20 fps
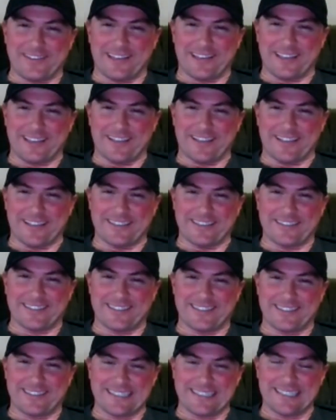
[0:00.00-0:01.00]
They uh, yeah
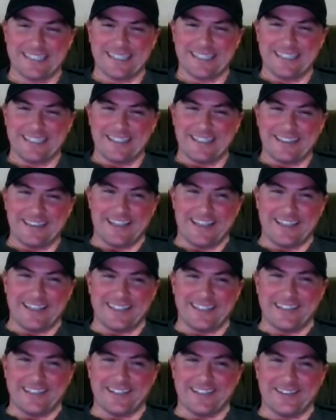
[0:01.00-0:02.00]
they
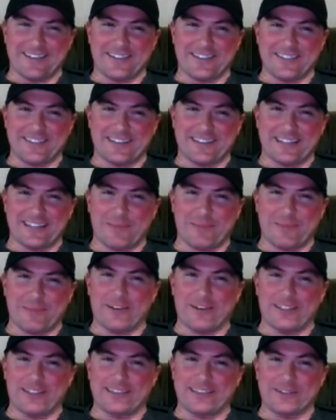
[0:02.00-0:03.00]
didn't under they
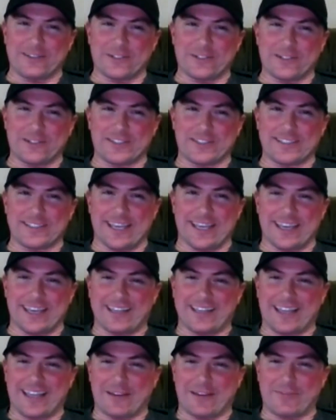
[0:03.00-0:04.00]
apparently don't
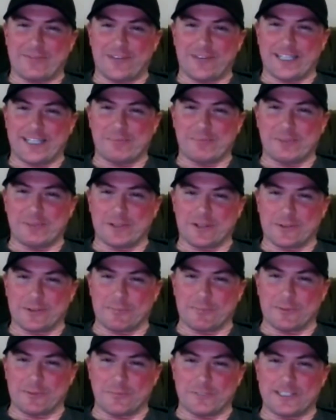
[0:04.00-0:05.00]
understand how Facebook
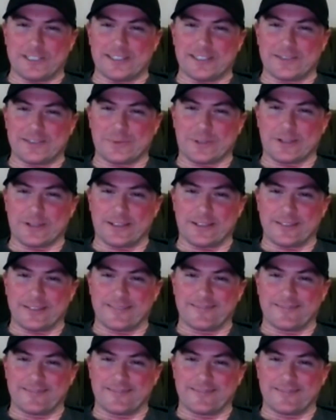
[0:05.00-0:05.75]
group permissions work.